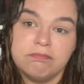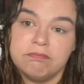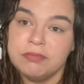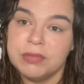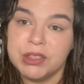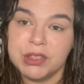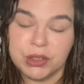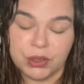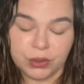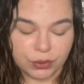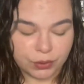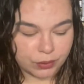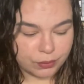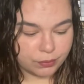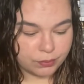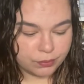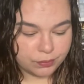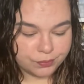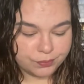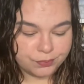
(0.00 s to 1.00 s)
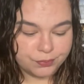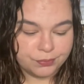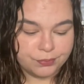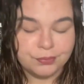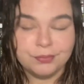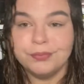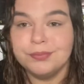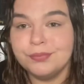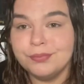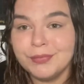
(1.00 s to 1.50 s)
So,
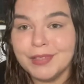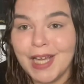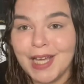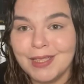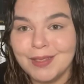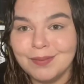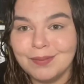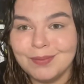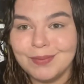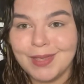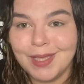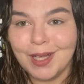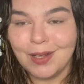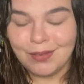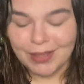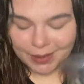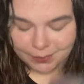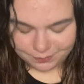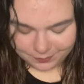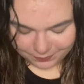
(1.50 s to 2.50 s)
yeah, love it.